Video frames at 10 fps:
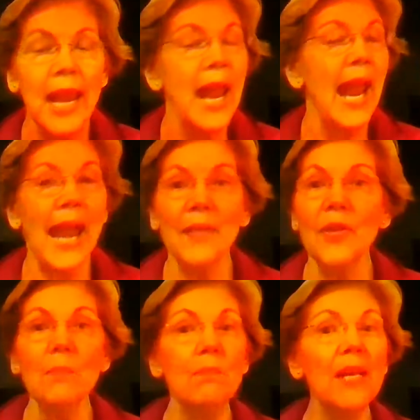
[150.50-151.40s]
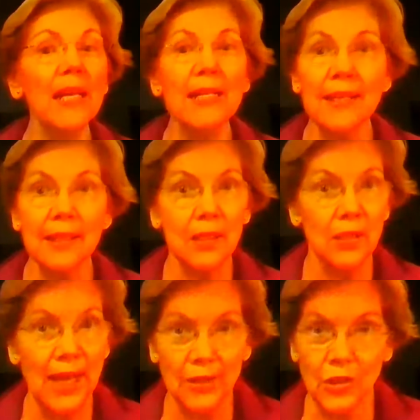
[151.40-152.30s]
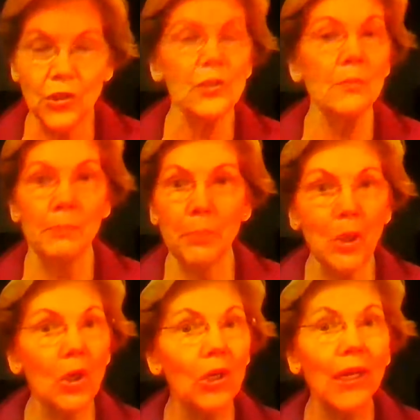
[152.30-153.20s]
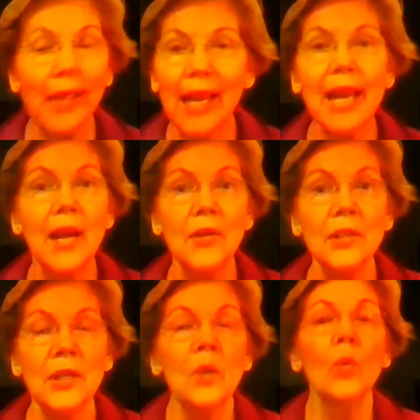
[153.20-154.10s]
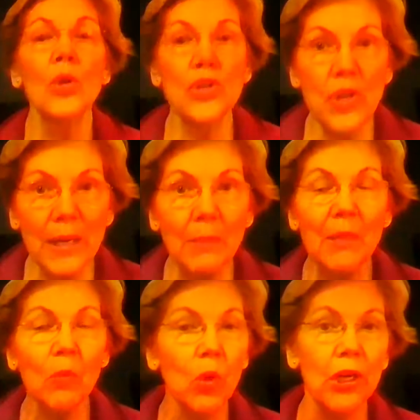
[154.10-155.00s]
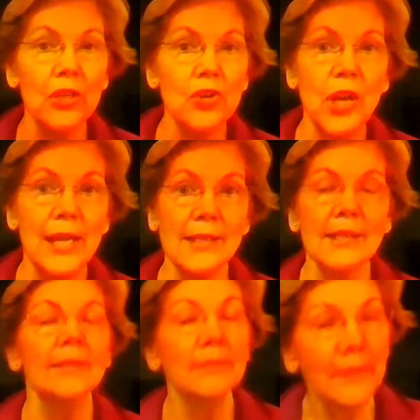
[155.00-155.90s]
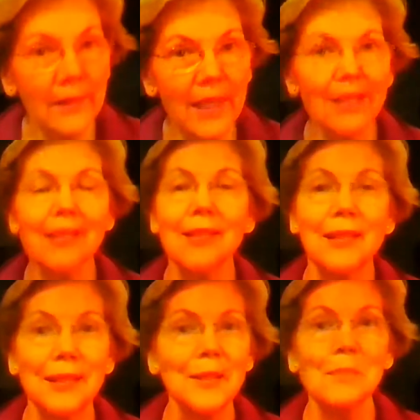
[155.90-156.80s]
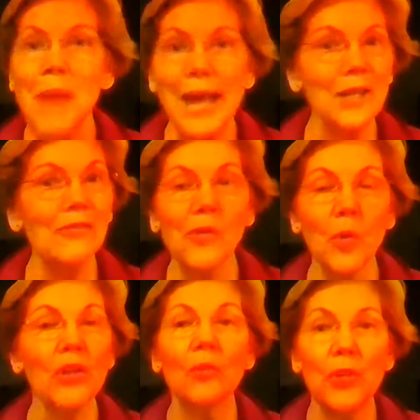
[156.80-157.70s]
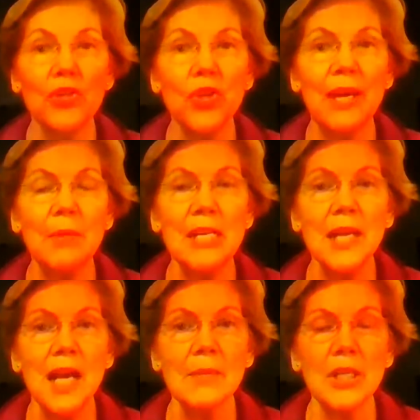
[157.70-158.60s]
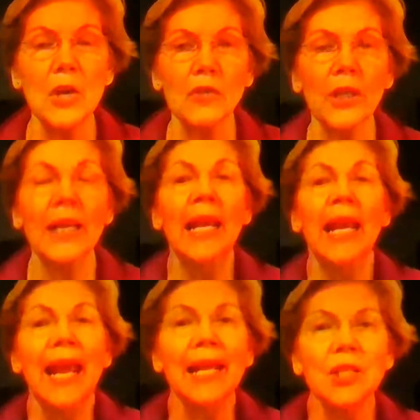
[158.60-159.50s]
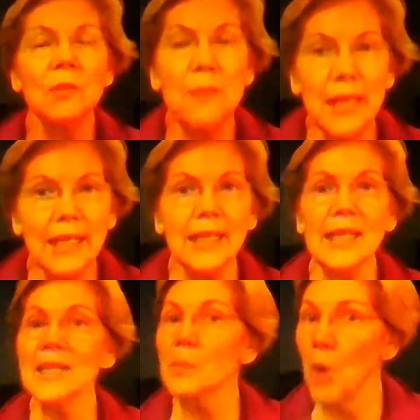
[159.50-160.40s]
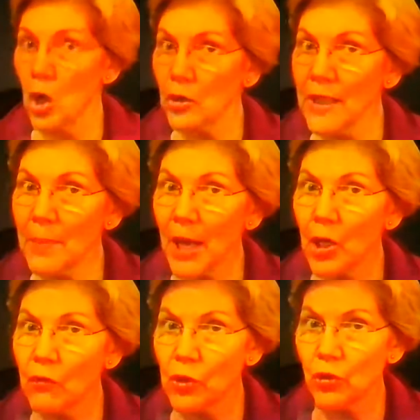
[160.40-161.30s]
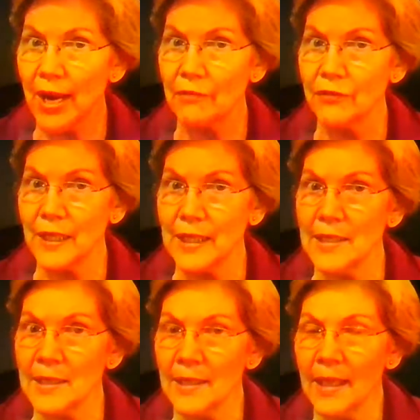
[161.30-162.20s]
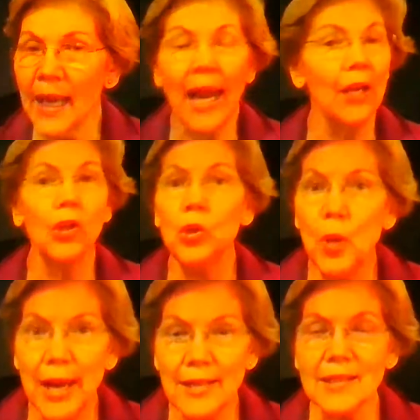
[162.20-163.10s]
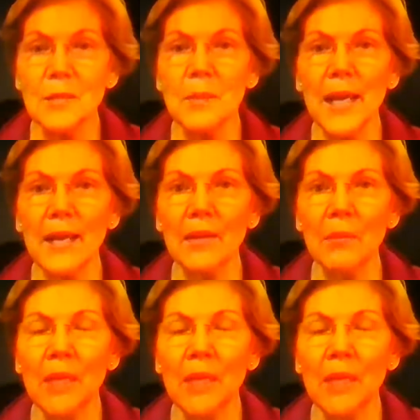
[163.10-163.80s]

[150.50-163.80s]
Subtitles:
And the biggest collector per account was JP Morgan Chase. Thus the back and forth with Jamie Dimon over it. And to me, it's partly about overdraft fees and who has to pay them.